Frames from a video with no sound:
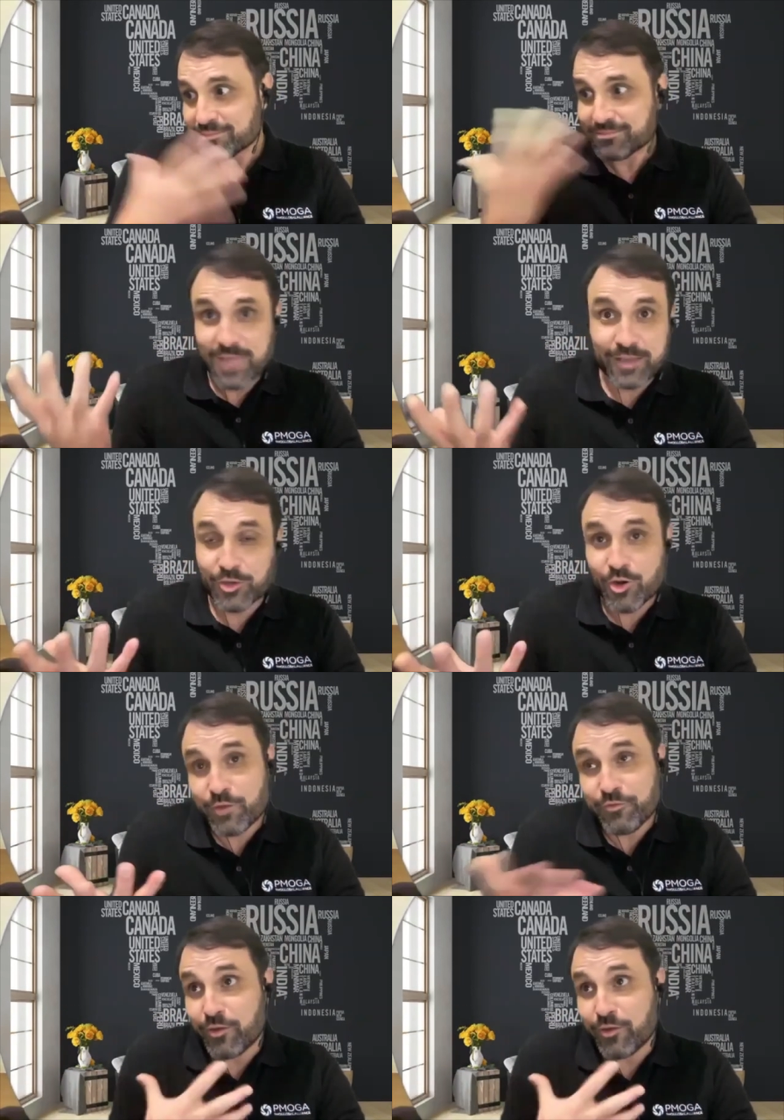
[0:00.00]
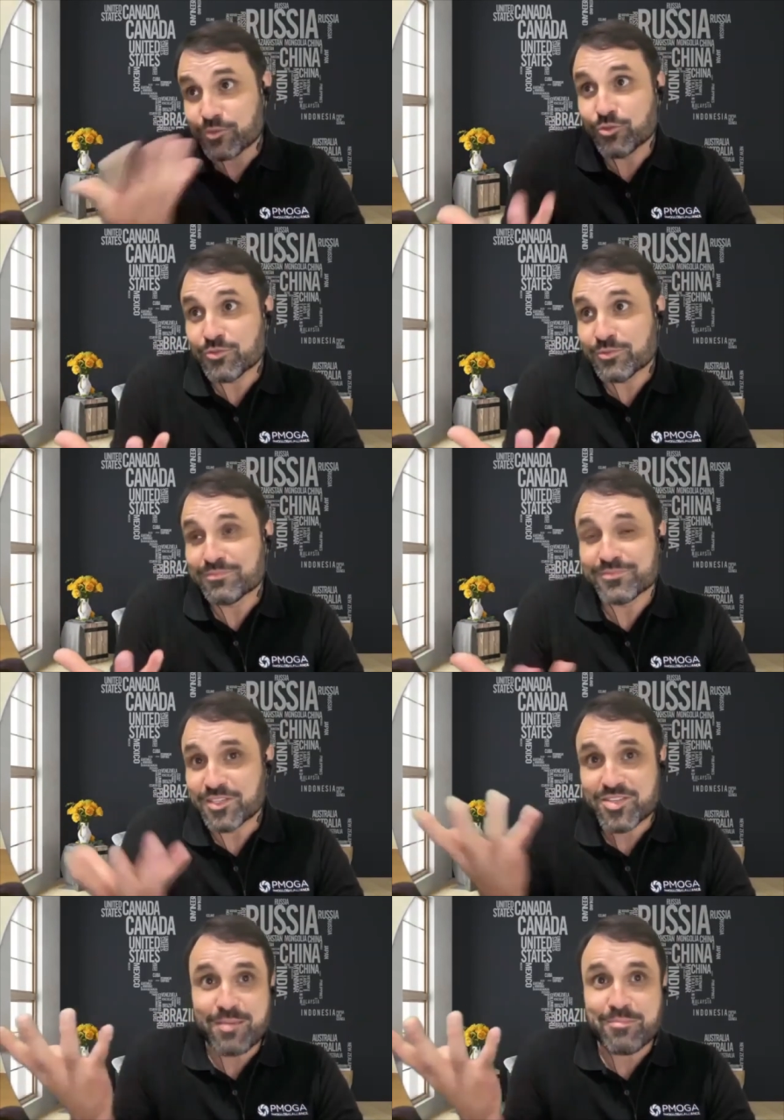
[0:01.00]
I don't know if I could do the
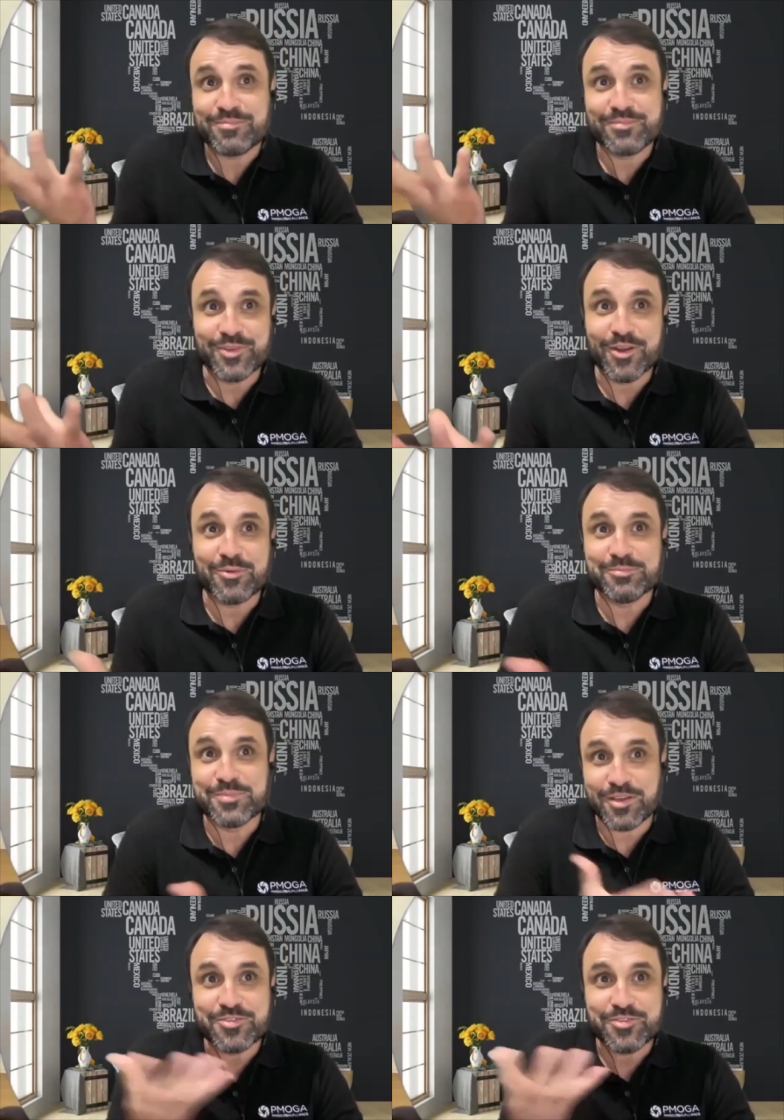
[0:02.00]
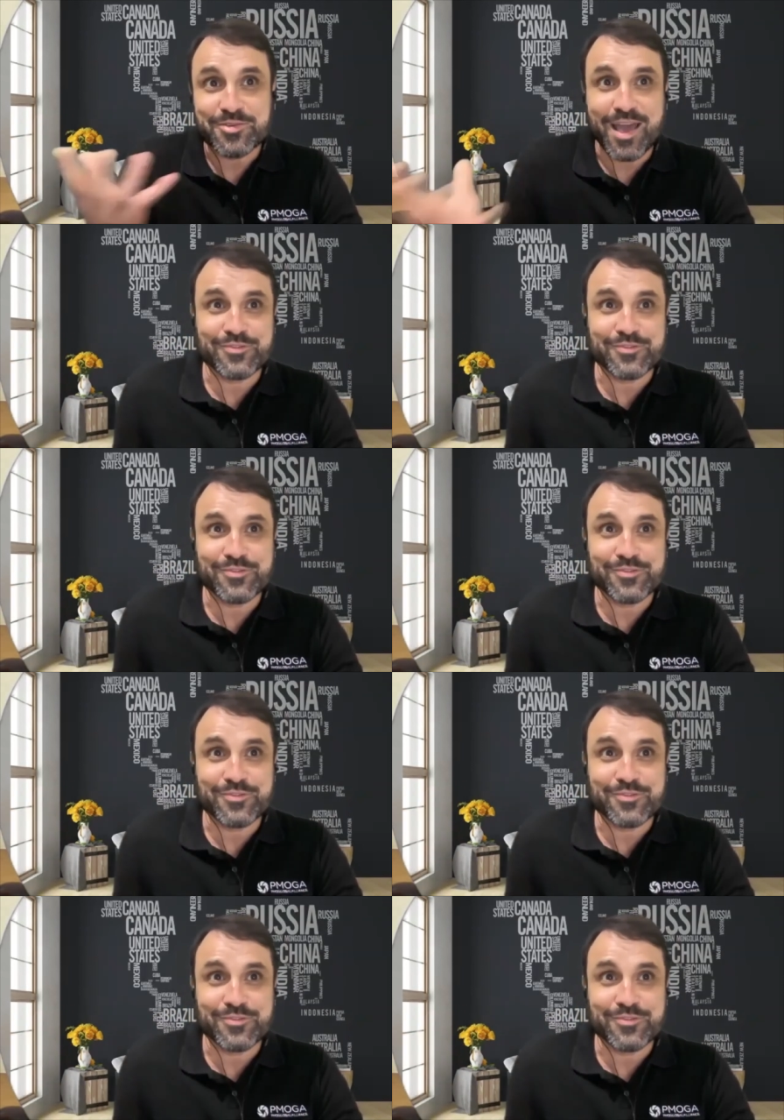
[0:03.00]
same, you know, because you